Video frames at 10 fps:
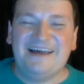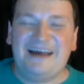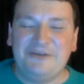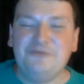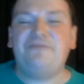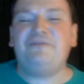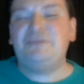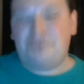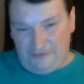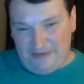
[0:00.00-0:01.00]
a new
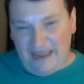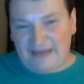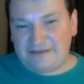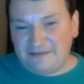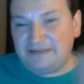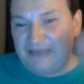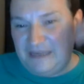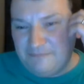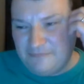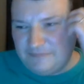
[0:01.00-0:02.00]
feature added to the
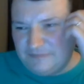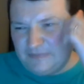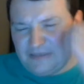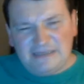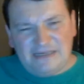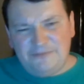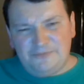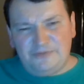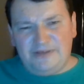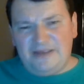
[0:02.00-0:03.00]
game? I mean, really,